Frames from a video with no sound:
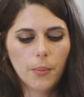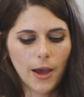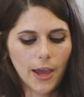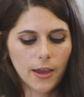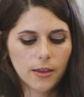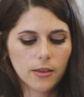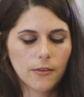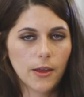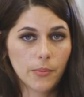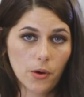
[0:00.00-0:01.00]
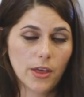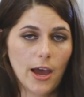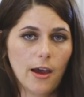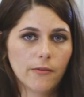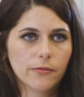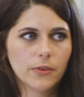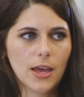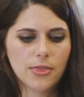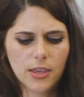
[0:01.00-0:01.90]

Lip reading: but they both have, I